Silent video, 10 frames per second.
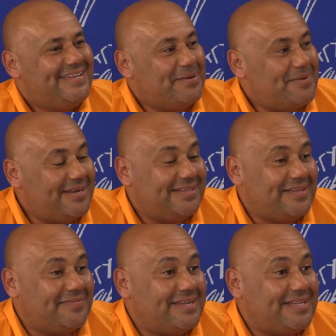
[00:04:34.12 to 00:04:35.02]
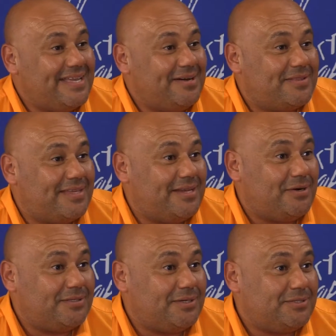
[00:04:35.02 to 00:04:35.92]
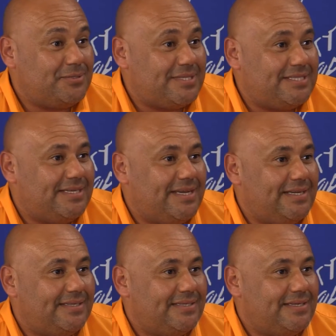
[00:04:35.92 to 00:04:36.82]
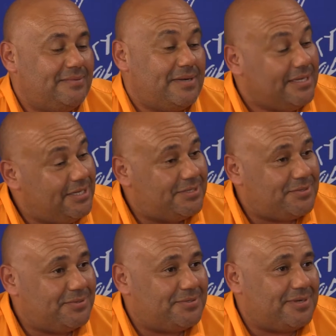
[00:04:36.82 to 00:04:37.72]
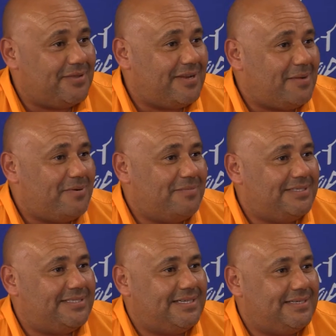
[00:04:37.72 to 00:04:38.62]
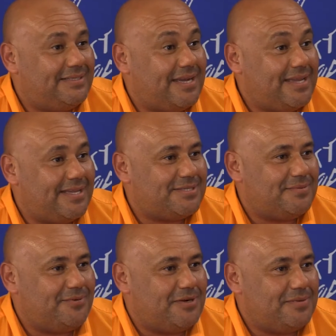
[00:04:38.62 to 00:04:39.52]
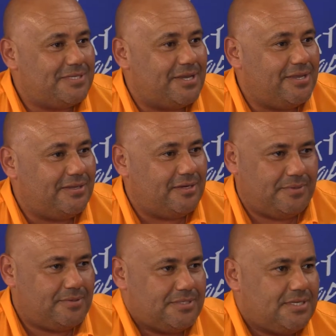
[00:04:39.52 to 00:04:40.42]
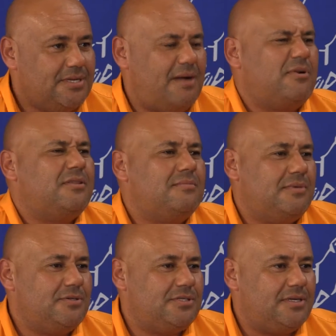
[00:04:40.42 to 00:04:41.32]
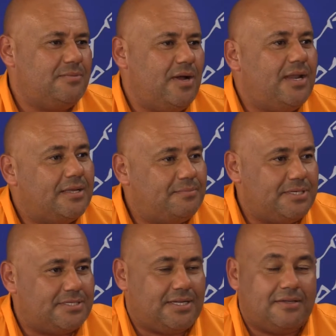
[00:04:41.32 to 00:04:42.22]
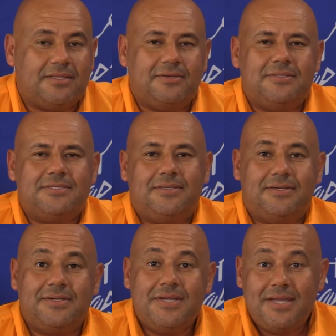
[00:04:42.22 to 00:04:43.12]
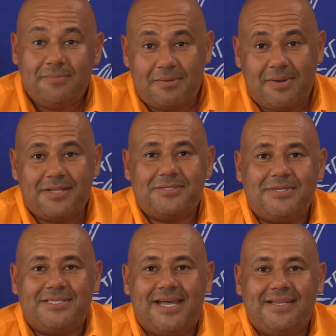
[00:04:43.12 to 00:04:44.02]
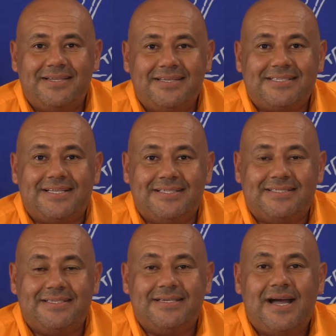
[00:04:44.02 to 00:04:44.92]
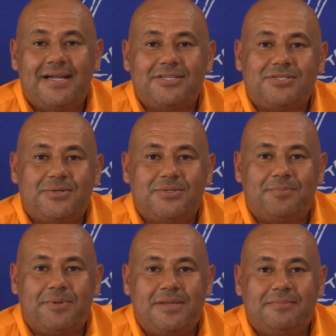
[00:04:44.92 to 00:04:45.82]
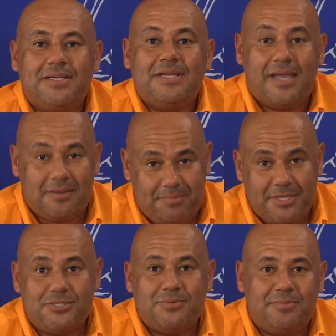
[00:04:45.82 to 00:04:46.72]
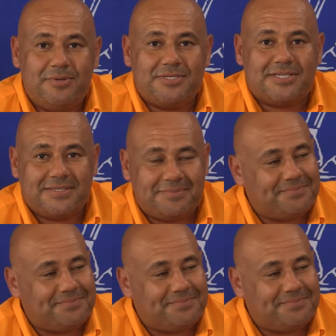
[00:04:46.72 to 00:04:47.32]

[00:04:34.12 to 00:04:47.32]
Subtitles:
Yeah, Brandon, definitely out there on Twitter, and I needed to rev it up a bit and try and get some followers going, because I'm not the most well-liked person out there also though. But my Twitter handle is Clinton_Dupree, and please do abuse it.